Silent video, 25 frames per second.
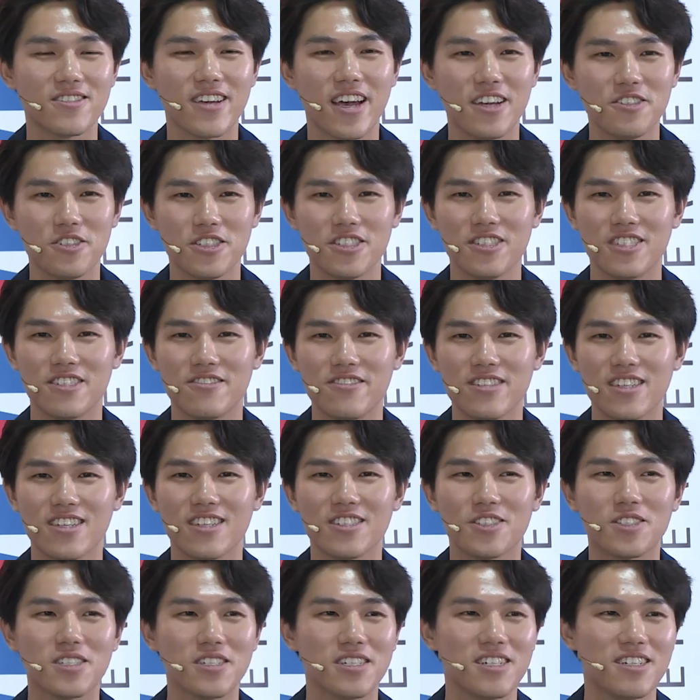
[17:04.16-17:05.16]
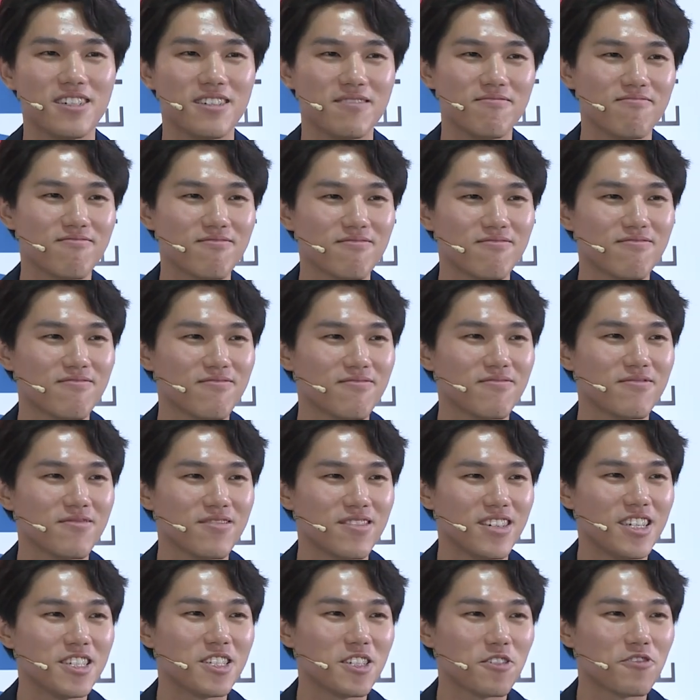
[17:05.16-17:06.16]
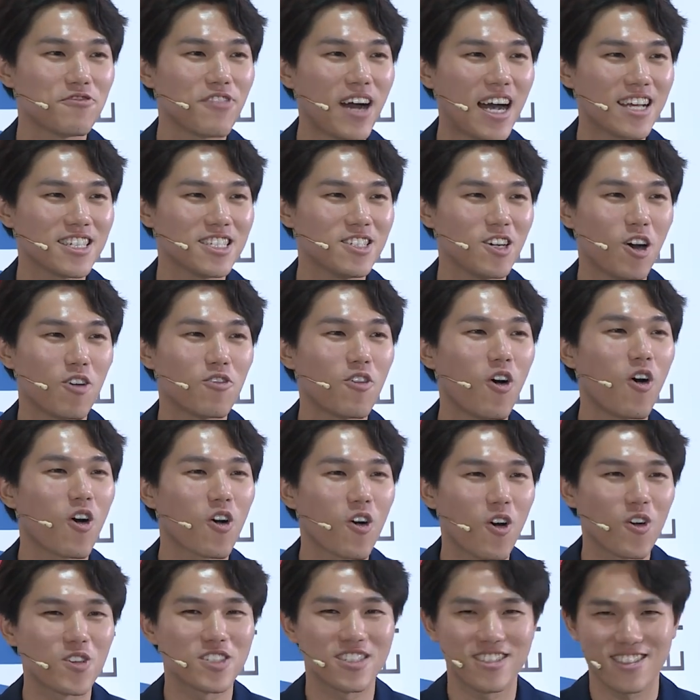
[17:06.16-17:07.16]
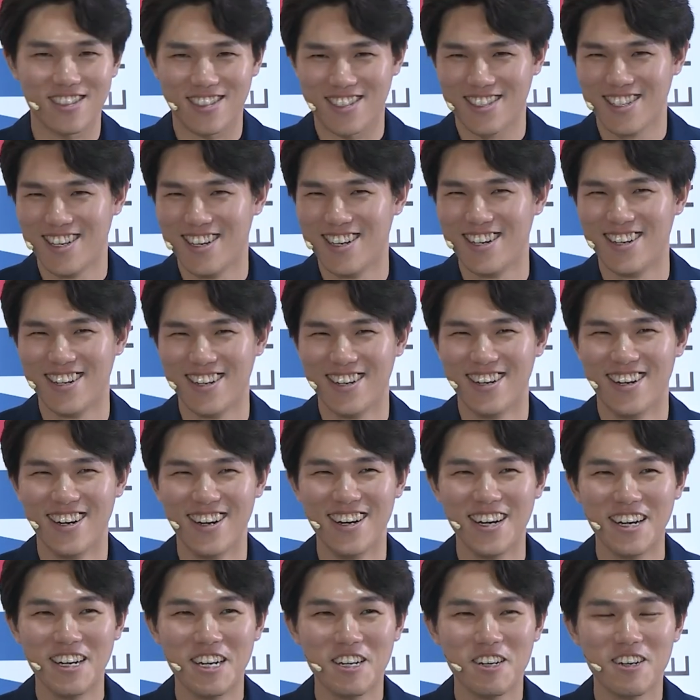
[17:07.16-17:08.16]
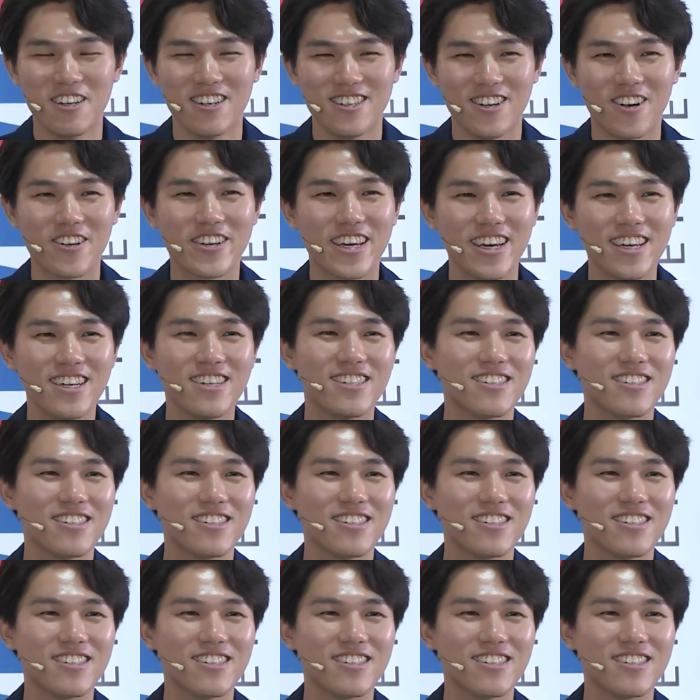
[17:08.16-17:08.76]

engineering is the father of all courses. Okay?